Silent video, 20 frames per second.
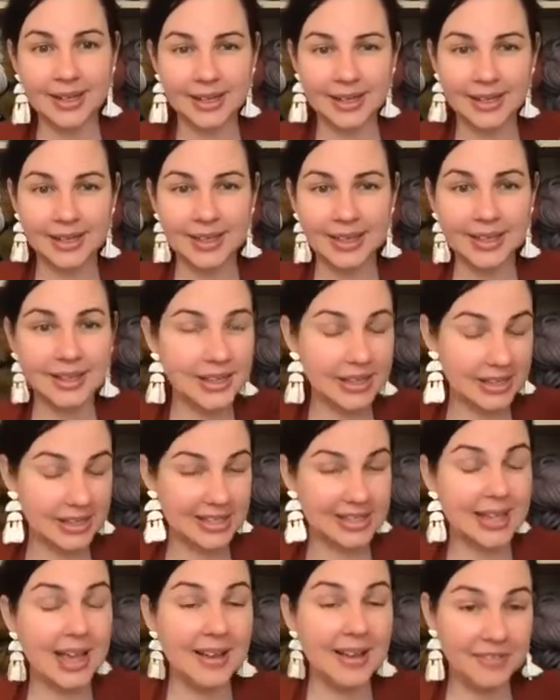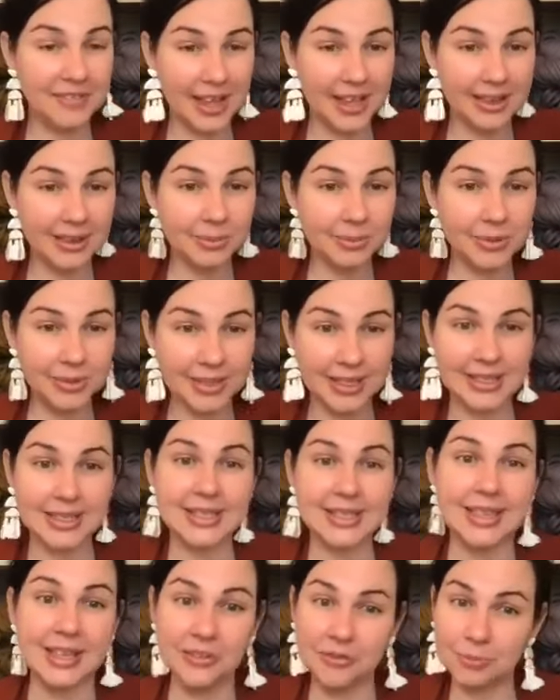there is available, there's
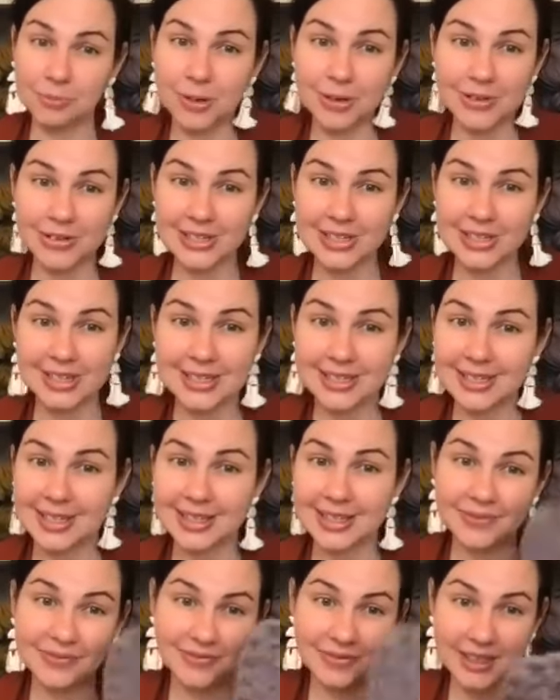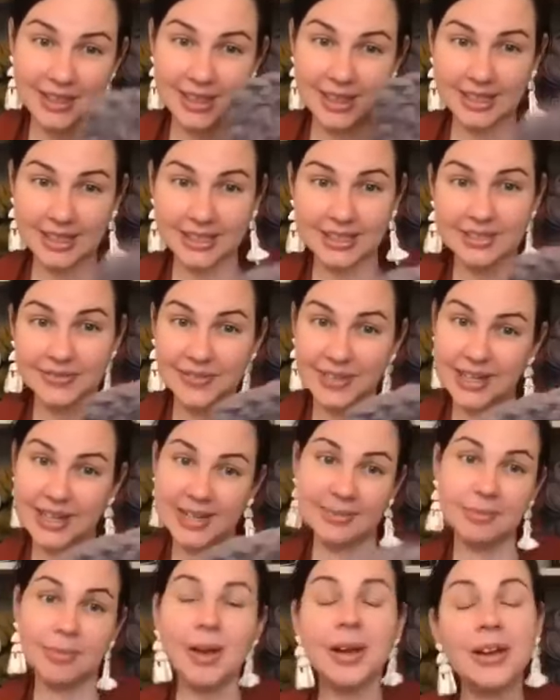gift boxes that fit
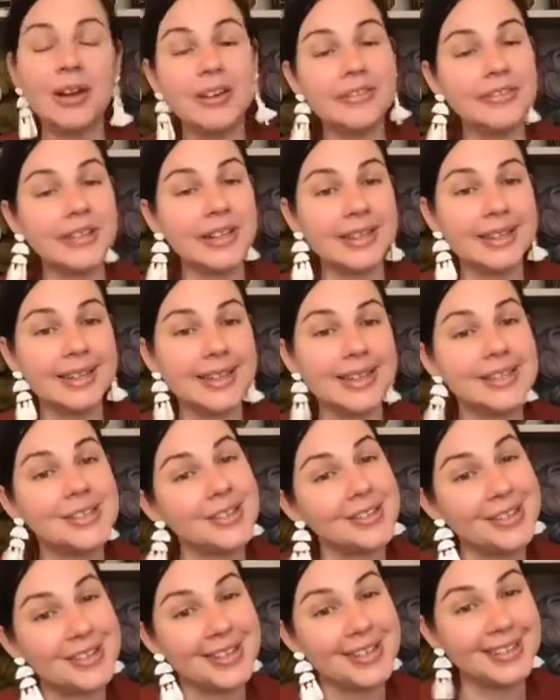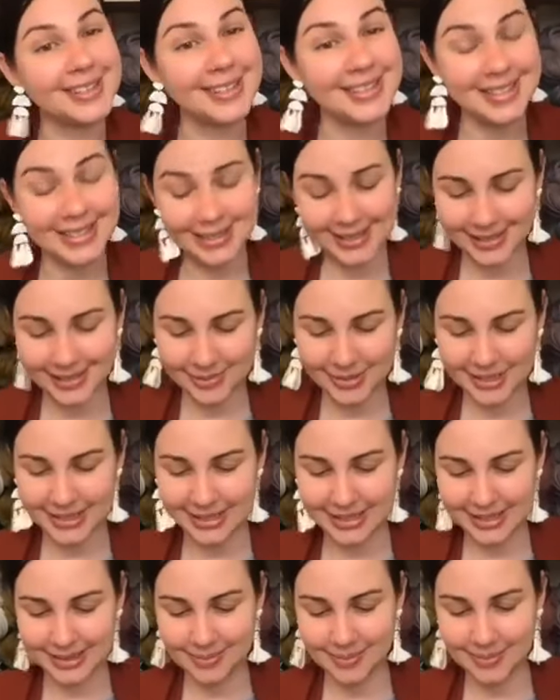in perfectly, so you can send them to
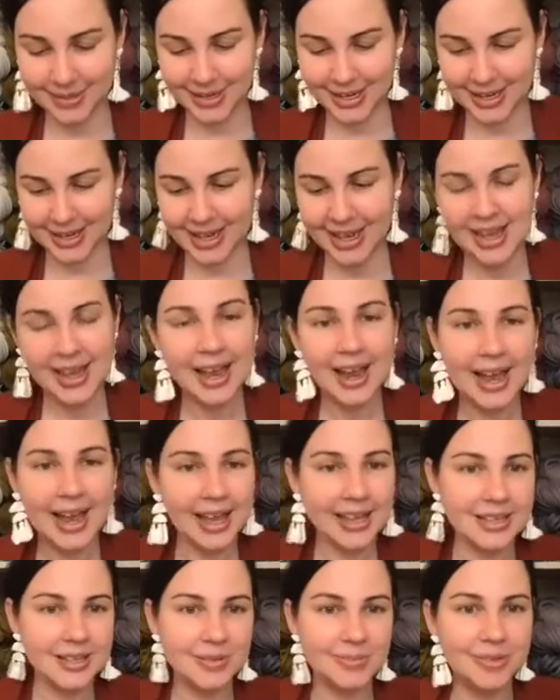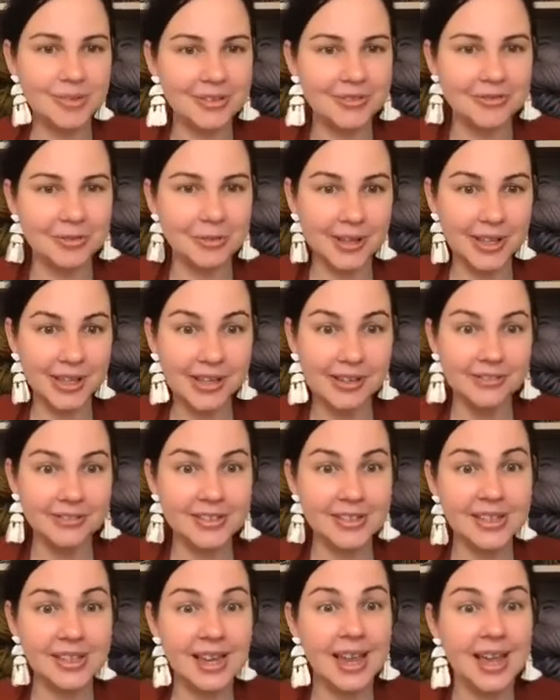somebody as a beautiful gift.
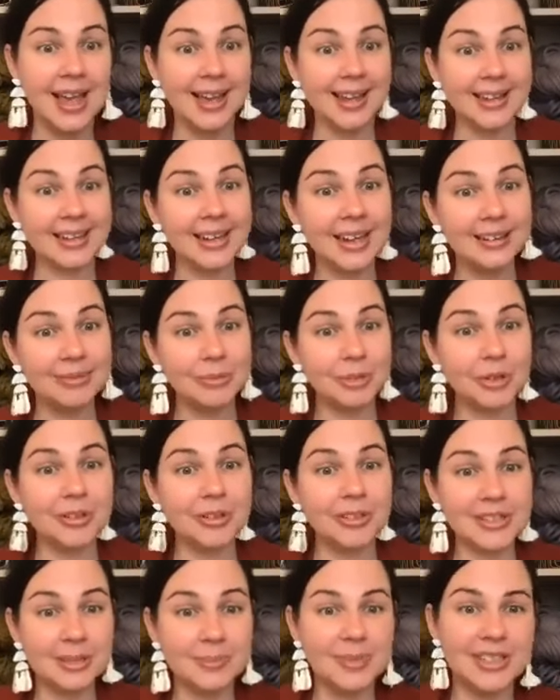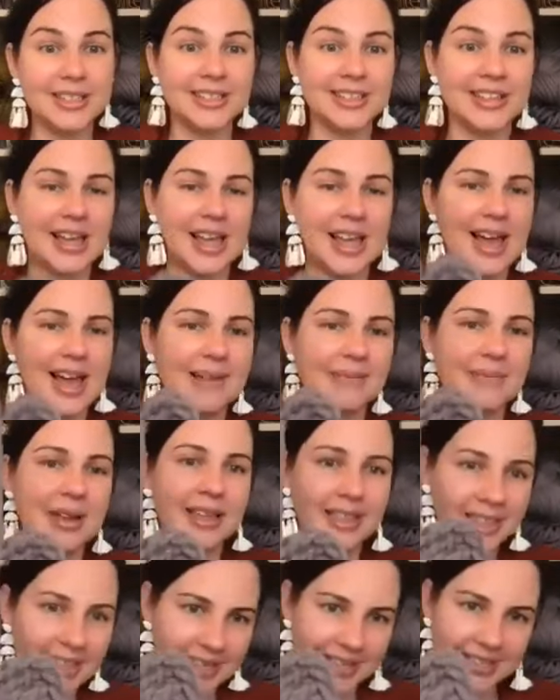And come Christmas time,
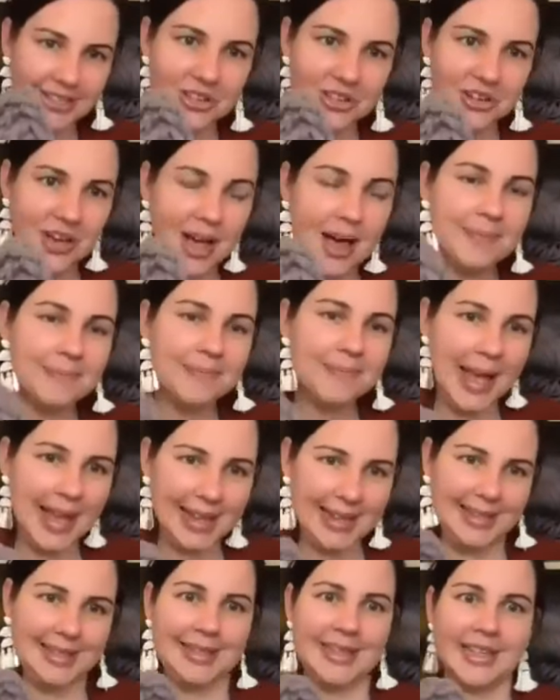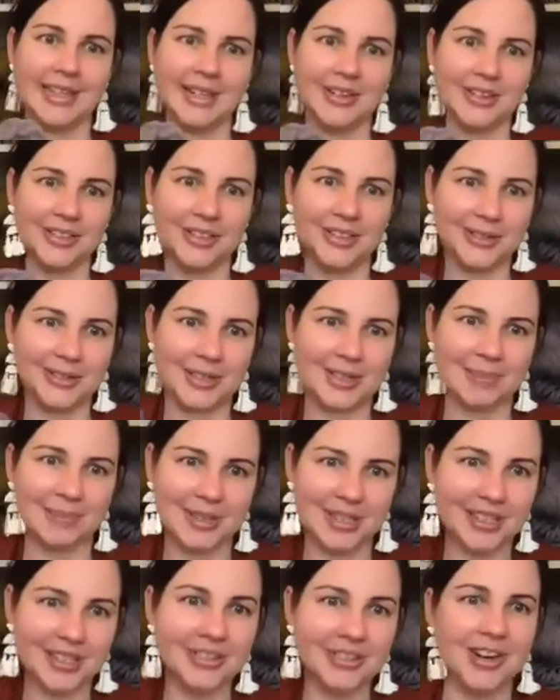these look amazing on the
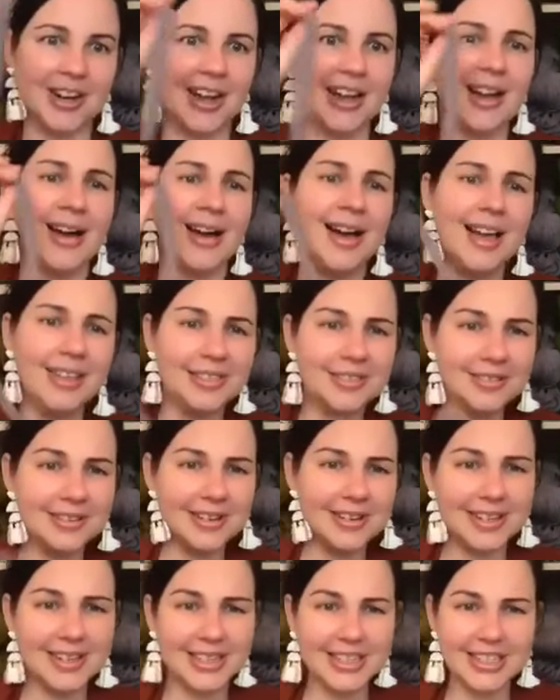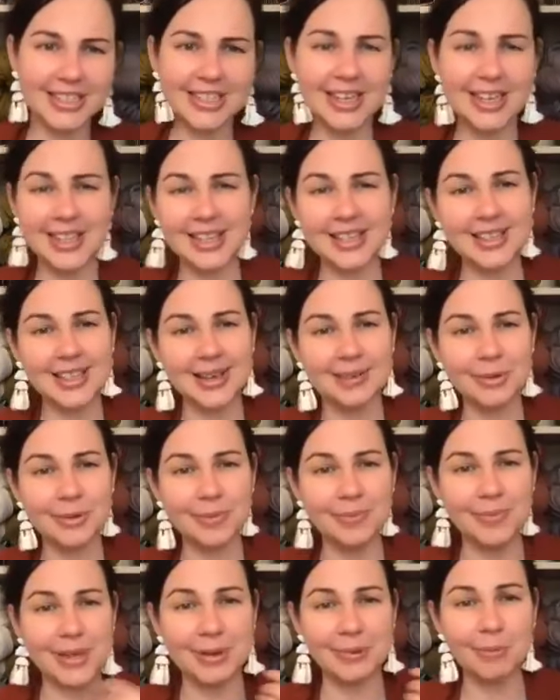Christmas tree. I thought initially that they would
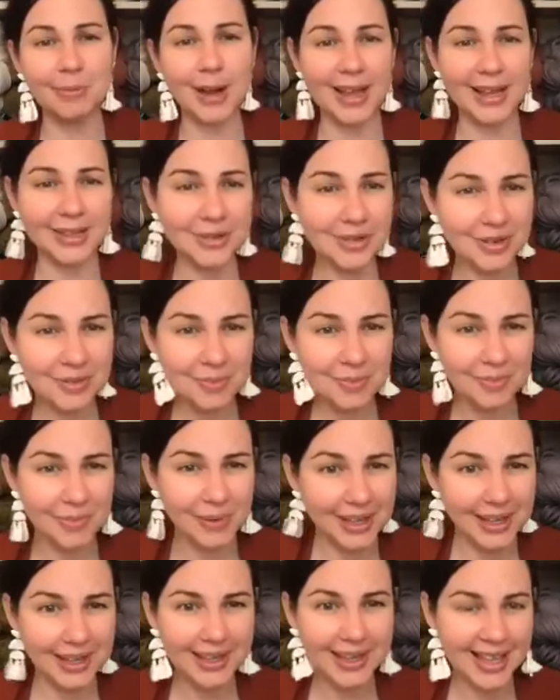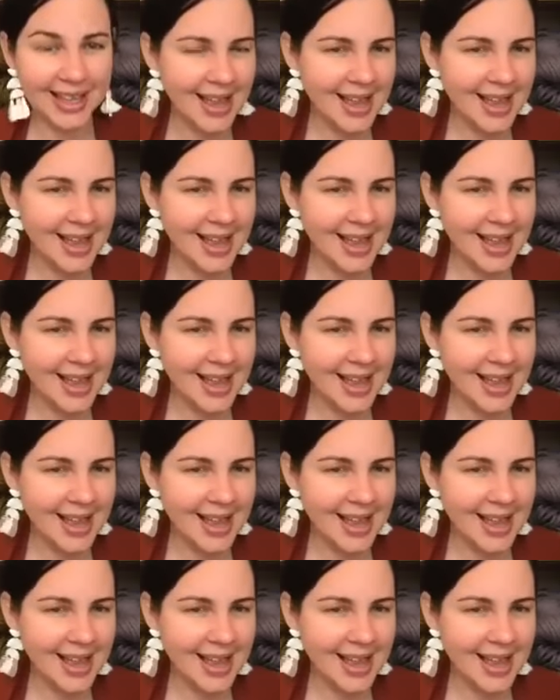be way too big,